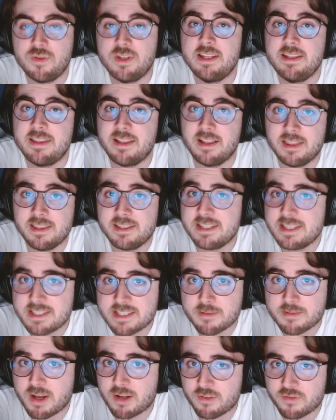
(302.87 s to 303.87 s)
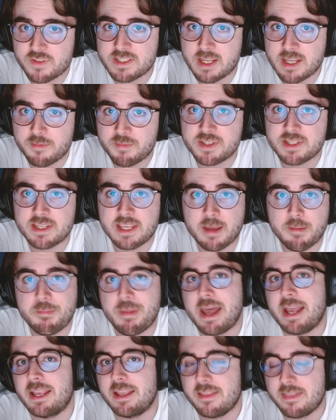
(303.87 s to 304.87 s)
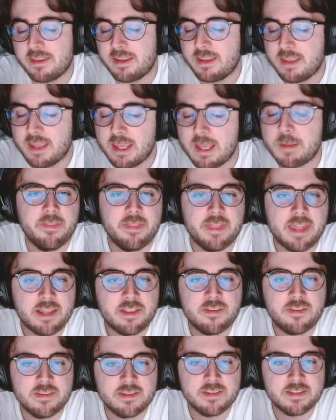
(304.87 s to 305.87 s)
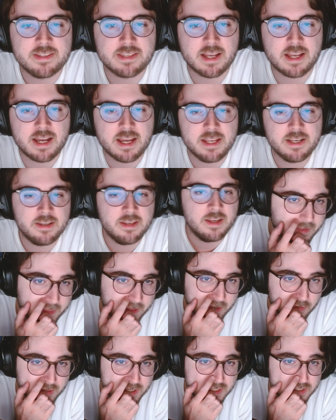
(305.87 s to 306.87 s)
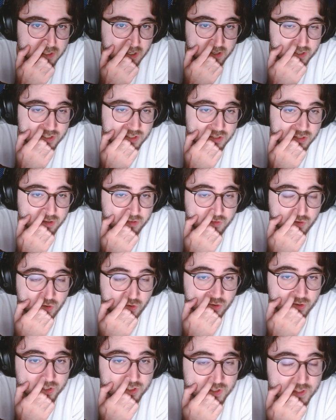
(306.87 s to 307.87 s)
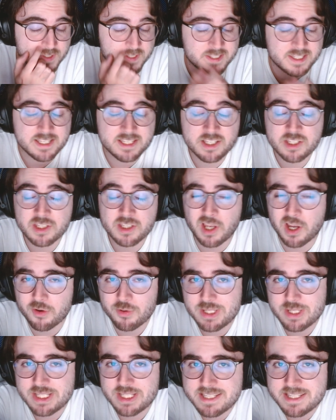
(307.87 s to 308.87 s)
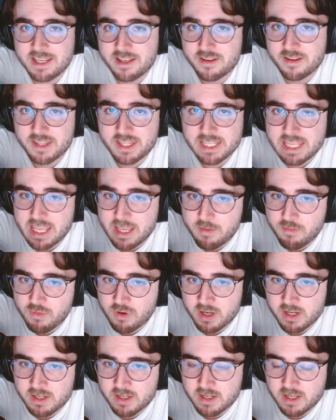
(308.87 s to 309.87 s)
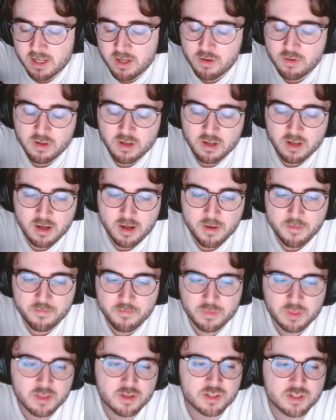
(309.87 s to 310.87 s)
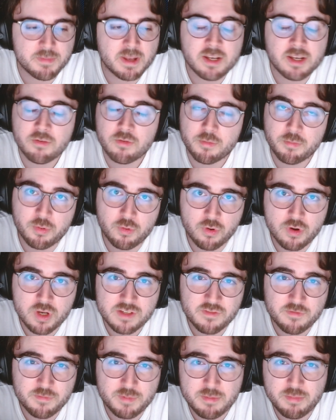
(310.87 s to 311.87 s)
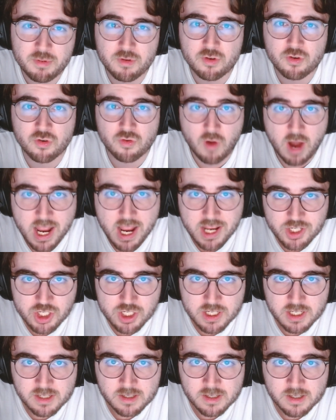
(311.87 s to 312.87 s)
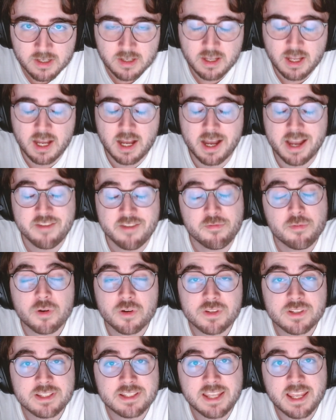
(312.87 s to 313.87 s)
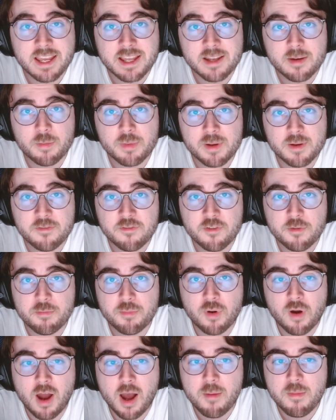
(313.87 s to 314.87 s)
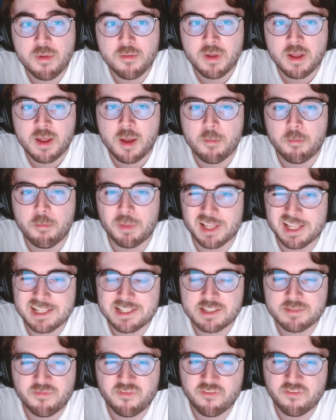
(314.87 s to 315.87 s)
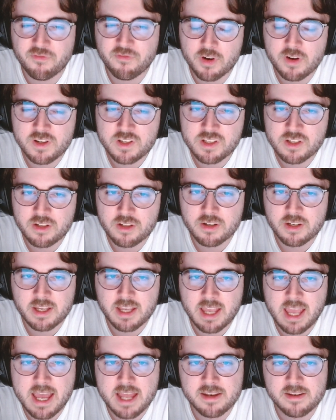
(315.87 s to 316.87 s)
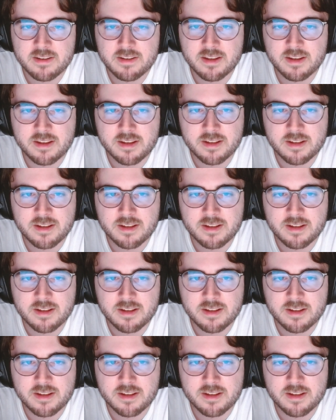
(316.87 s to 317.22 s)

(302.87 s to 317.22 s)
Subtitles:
You need the least amount of steps to get back in the game. That to the side, there is also, of course, just the sorry state of the game right now. There's many reports of people crashing. I've personally had a bit of a problem, but let's first look at